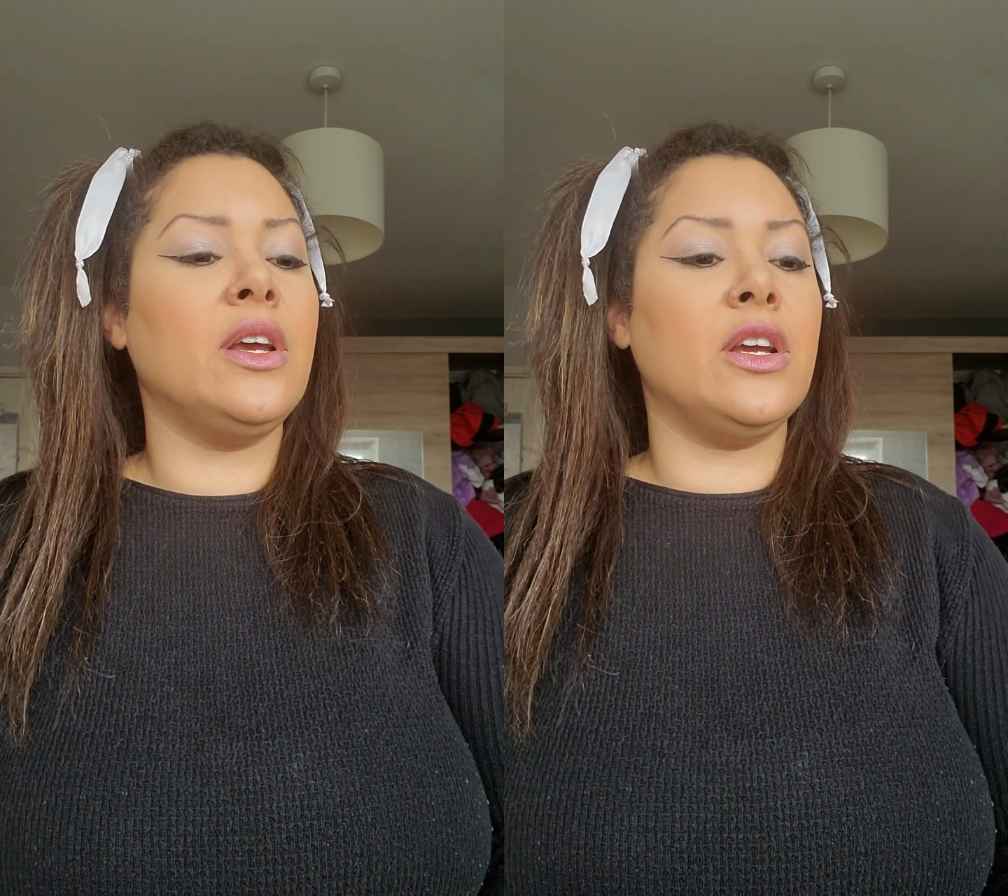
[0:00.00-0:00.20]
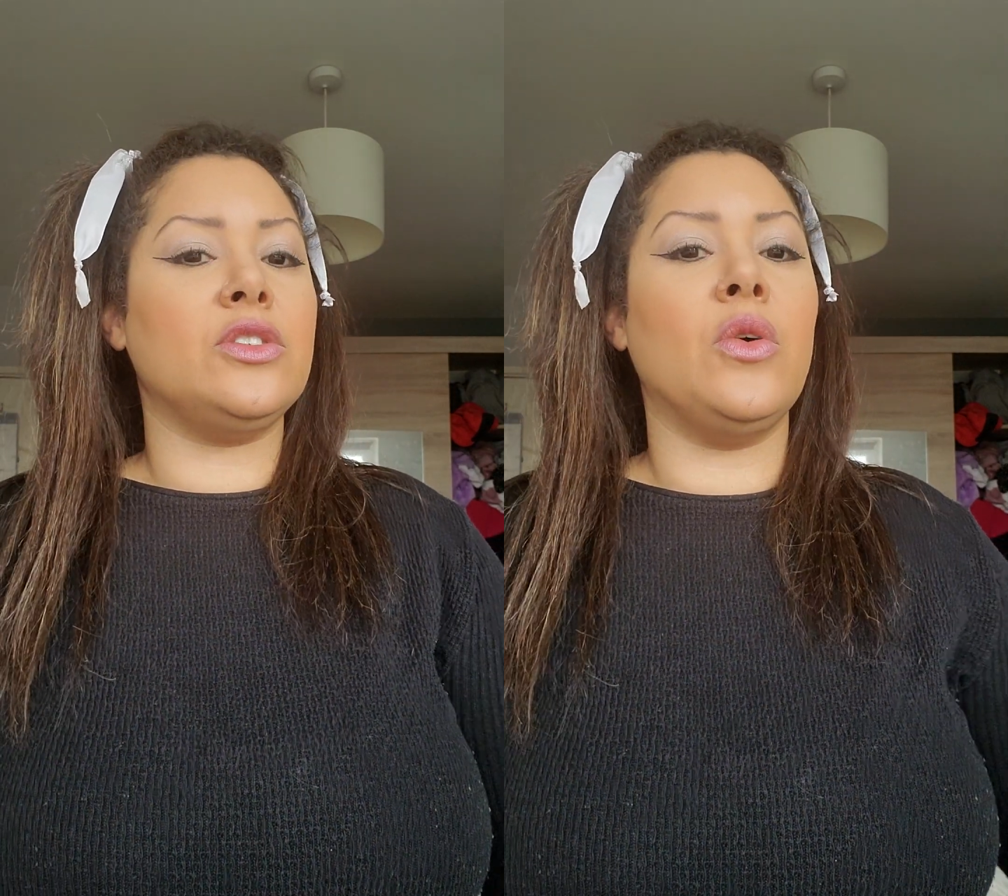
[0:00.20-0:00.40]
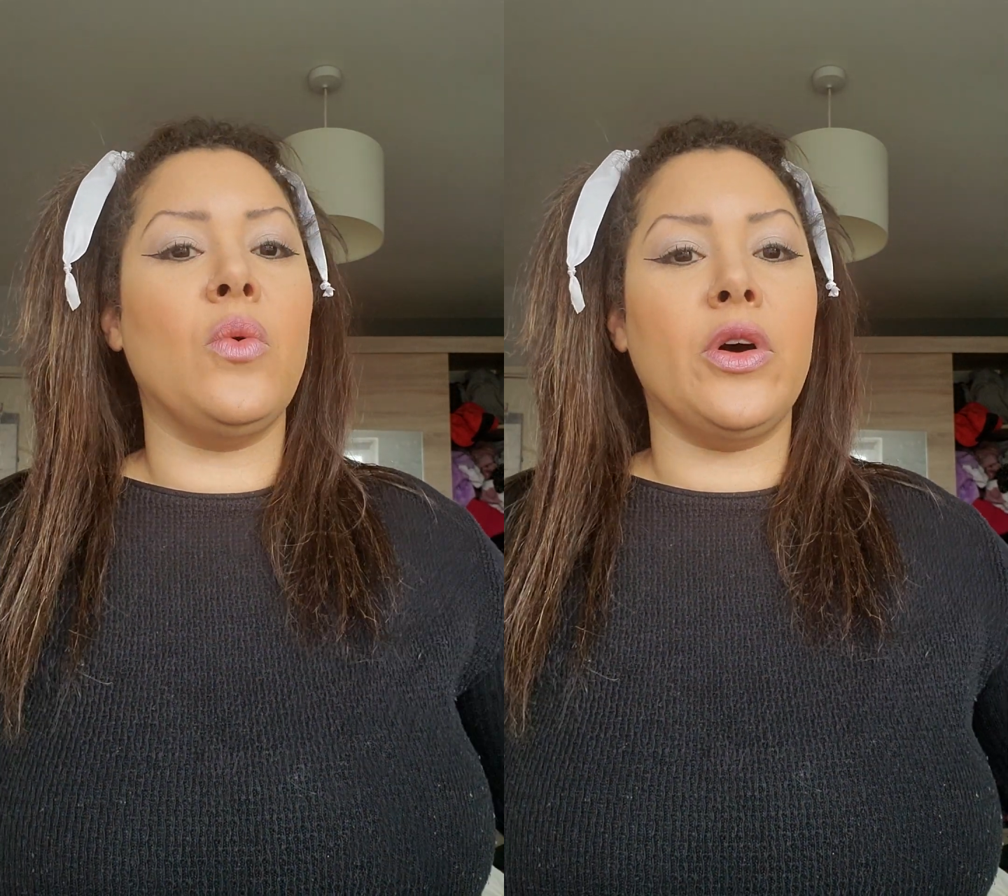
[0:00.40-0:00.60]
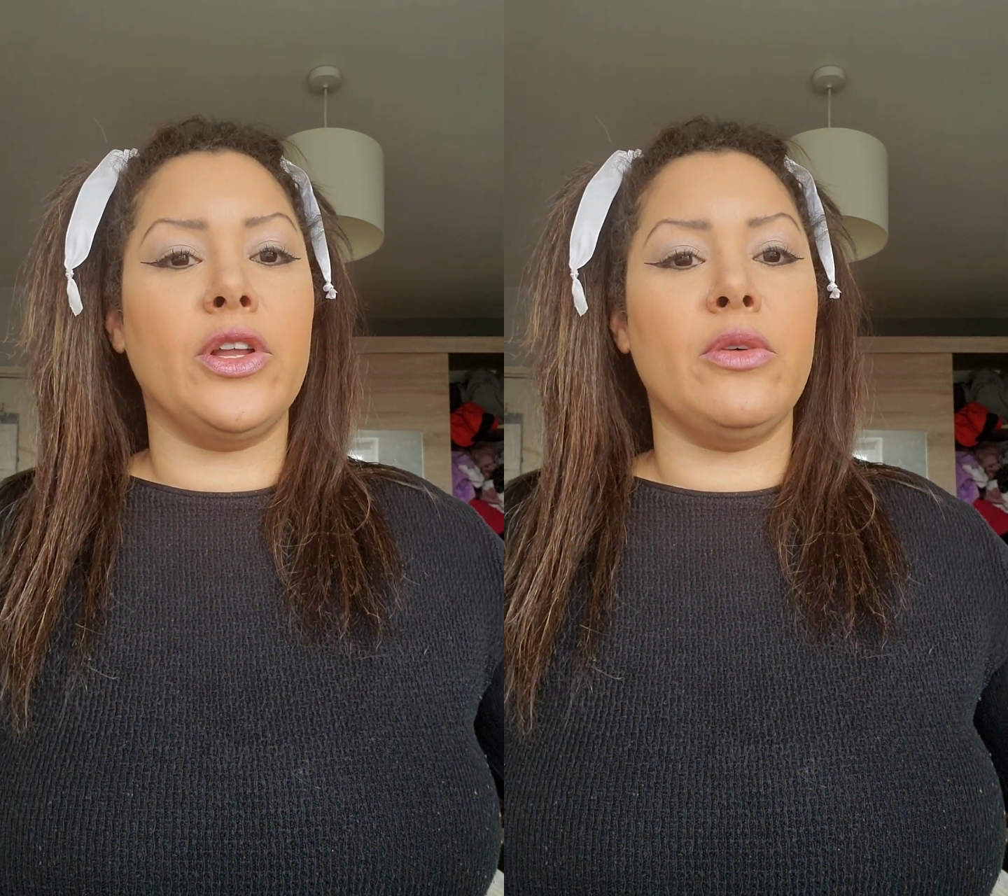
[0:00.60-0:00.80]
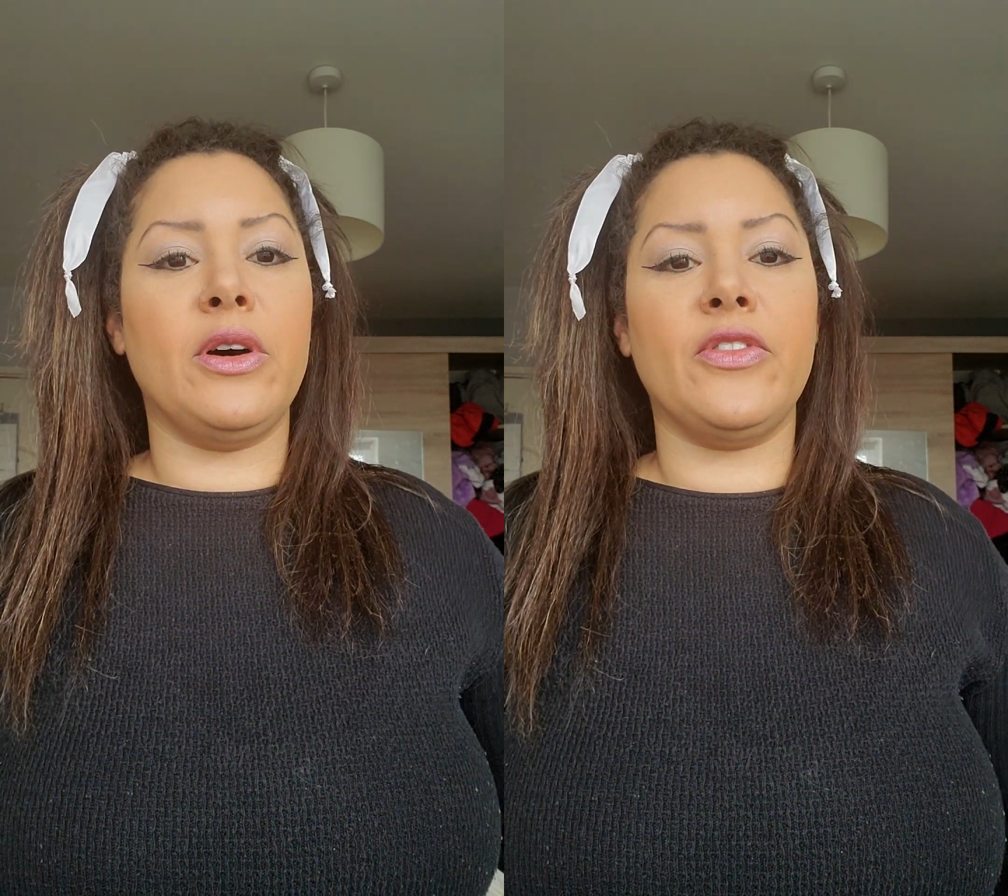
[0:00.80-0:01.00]
It's like, why
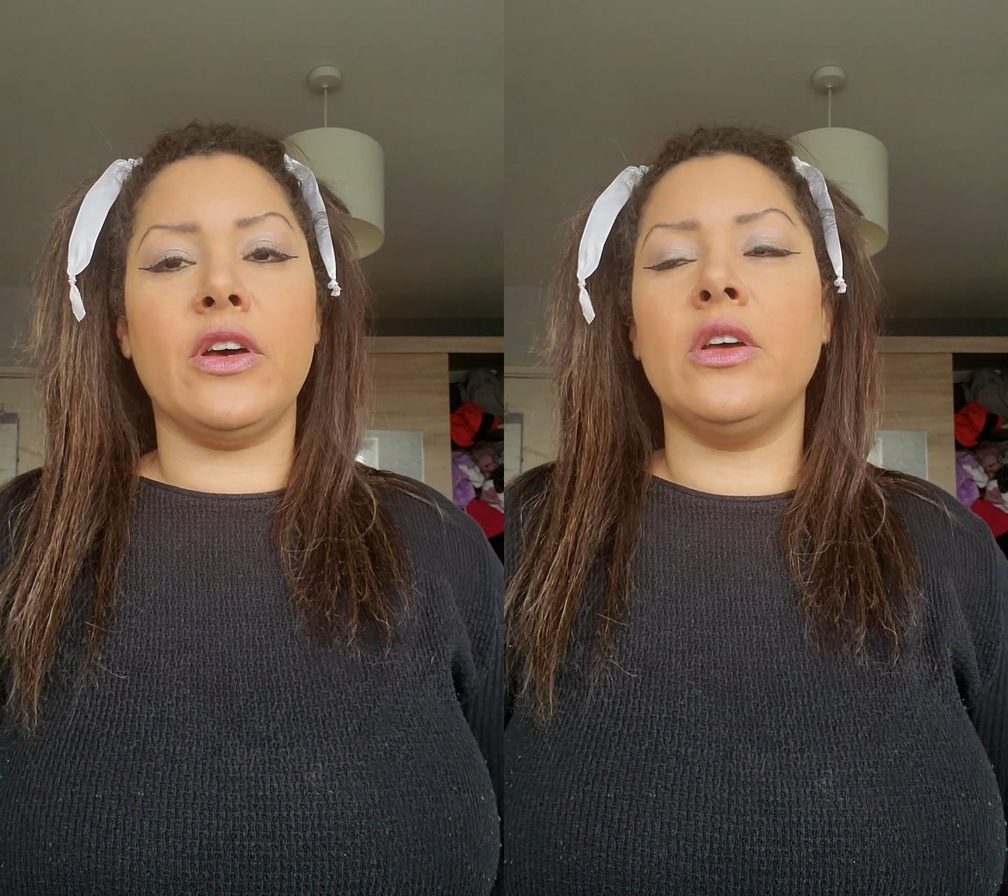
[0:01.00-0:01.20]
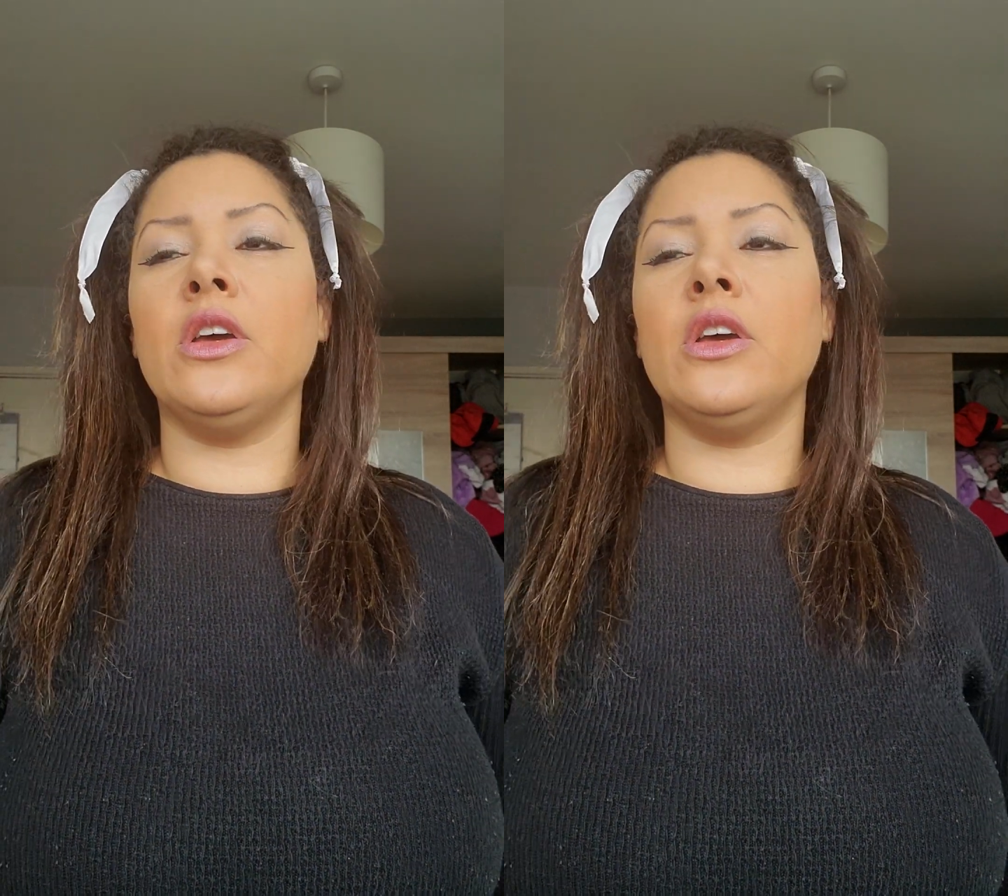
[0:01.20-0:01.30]
did I bother?